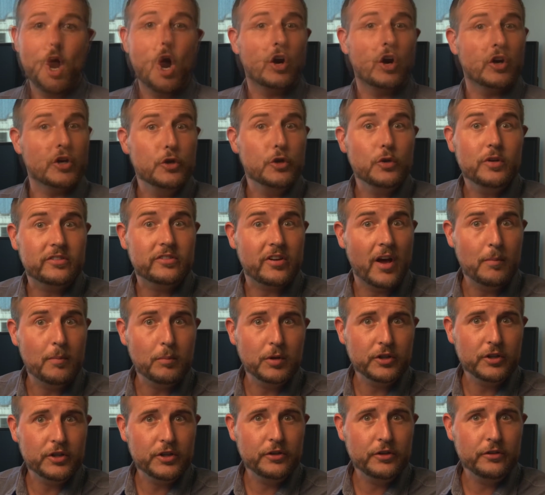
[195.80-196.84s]
Are you a
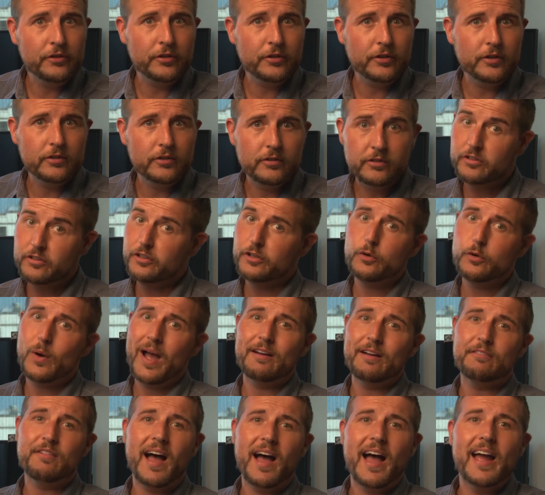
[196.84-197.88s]
Tumblr user? Do you
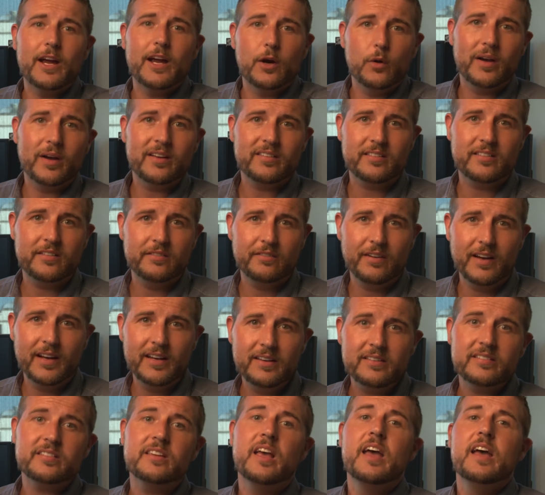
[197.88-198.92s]
have an iOS
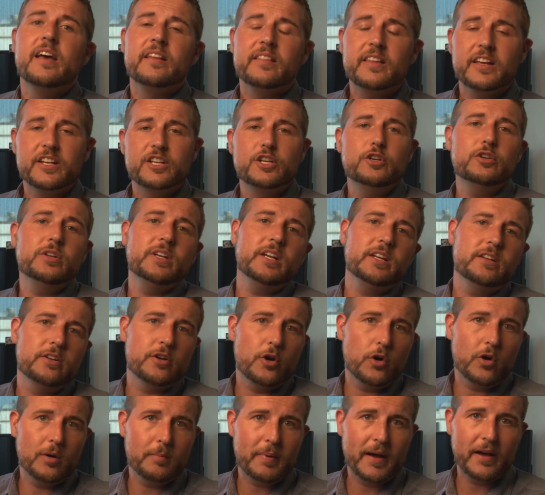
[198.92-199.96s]
device? Then you need to
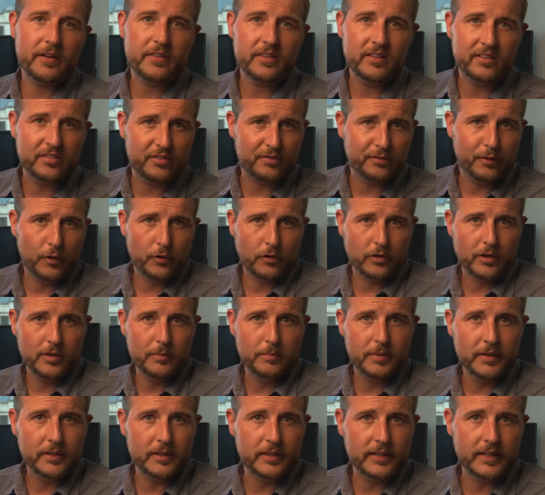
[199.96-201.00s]
know about this
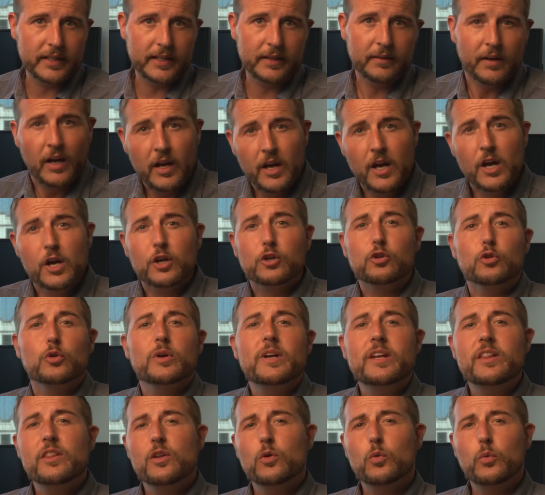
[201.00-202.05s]
vulnerability.
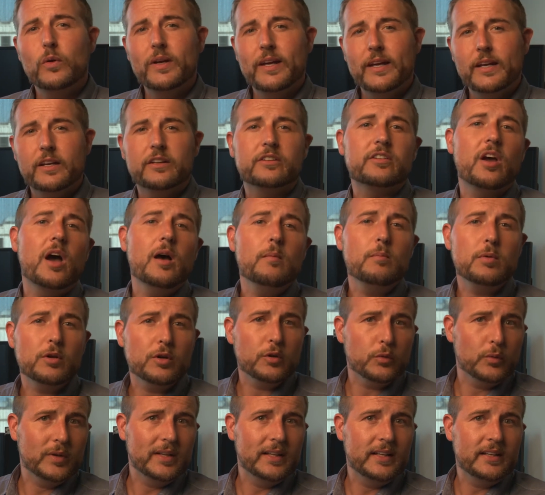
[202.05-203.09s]
During the week,
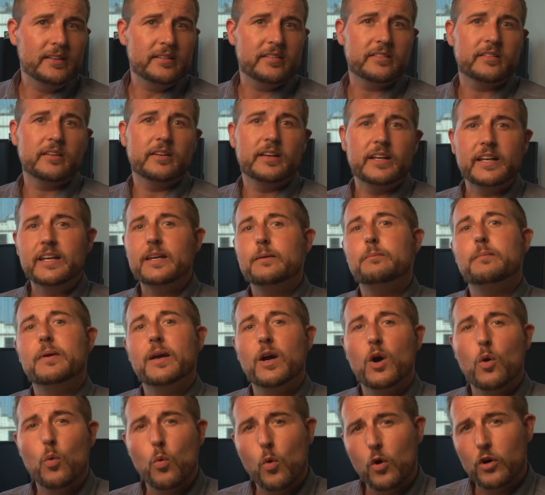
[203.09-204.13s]
Tumblr released an
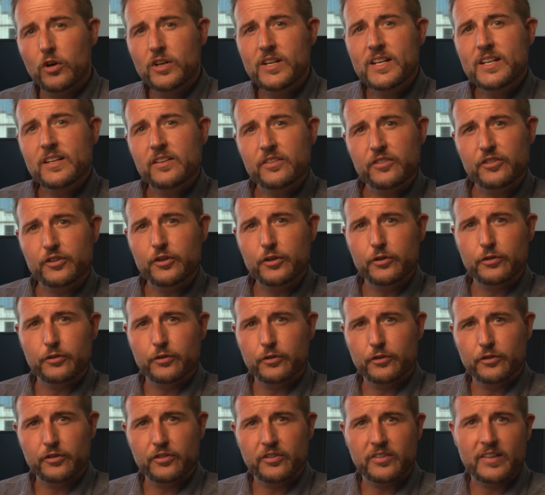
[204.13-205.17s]
email warning its
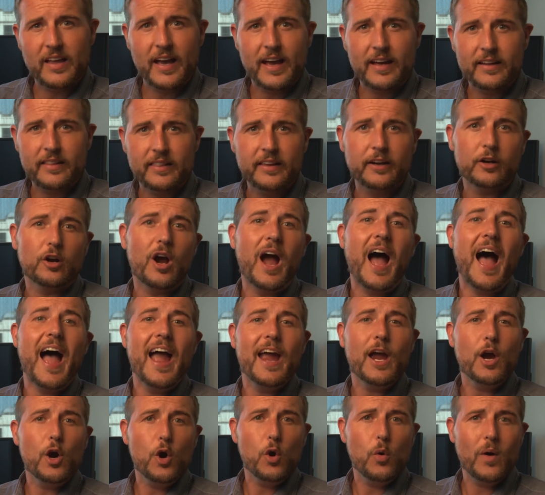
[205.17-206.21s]
users that their
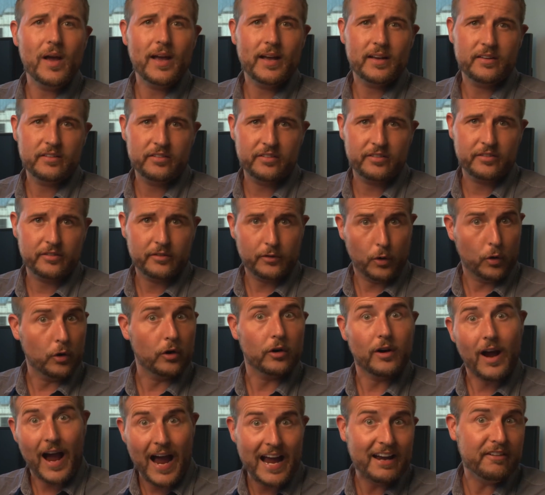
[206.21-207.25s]
iOS
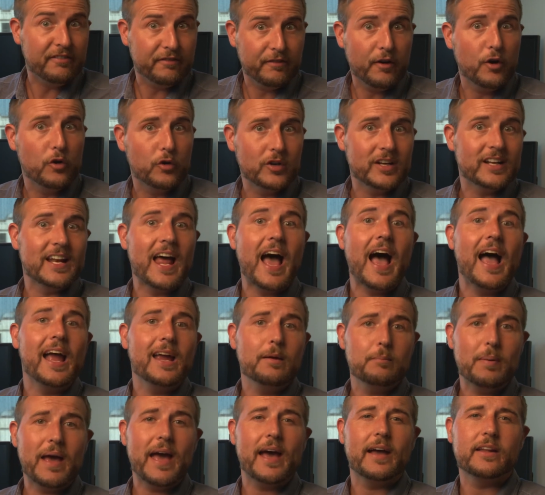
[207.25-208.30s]
or iPhone and
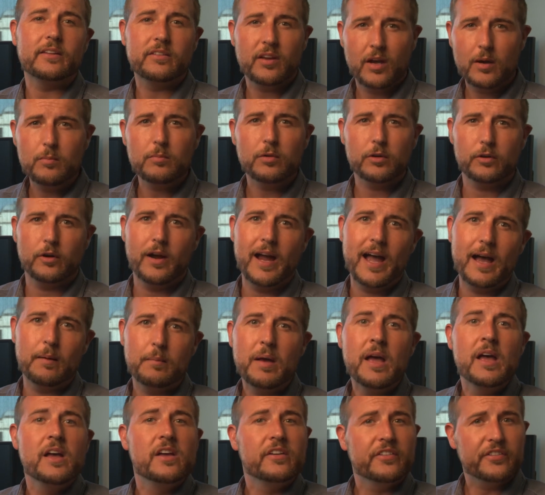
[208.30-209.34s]
iPad Tumblr
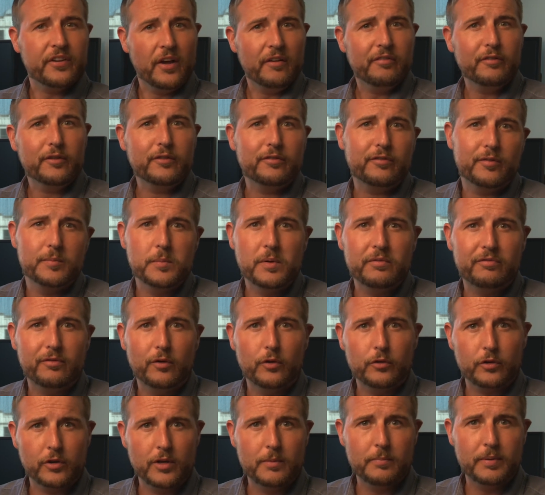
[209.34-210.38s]
app suffered from a
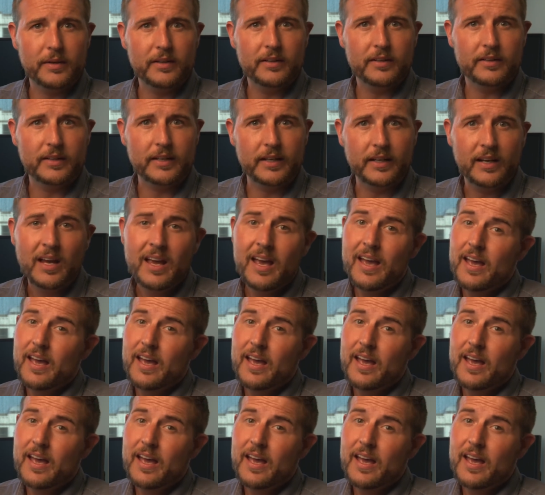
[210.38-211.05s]
vulnerability.